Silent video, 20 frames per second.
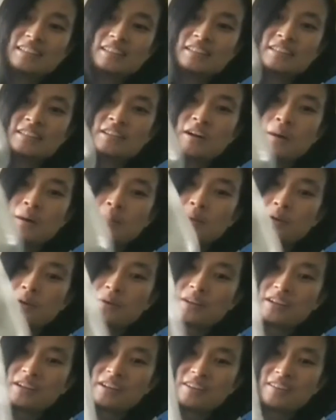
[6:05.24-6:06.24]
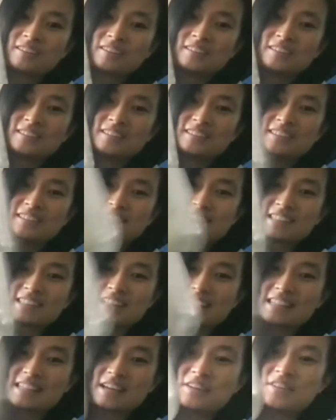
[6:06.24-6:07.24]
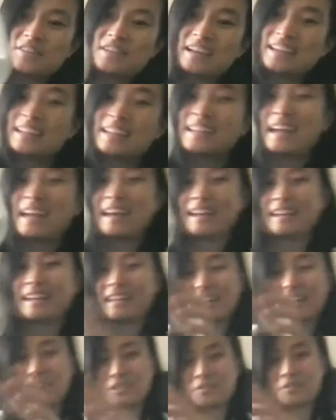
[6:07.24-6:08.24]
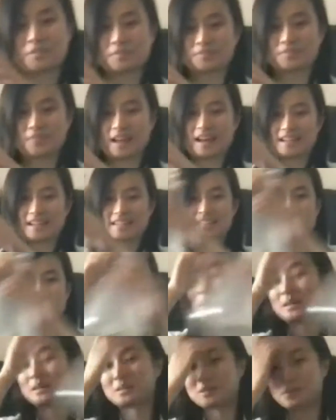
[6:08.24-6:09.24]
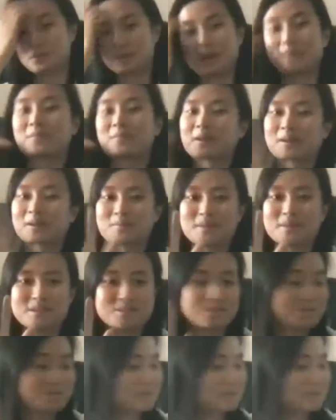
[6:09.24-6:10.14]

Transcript: not broken at all. So that's how you get an egg into a flask. Though I do not recommend you do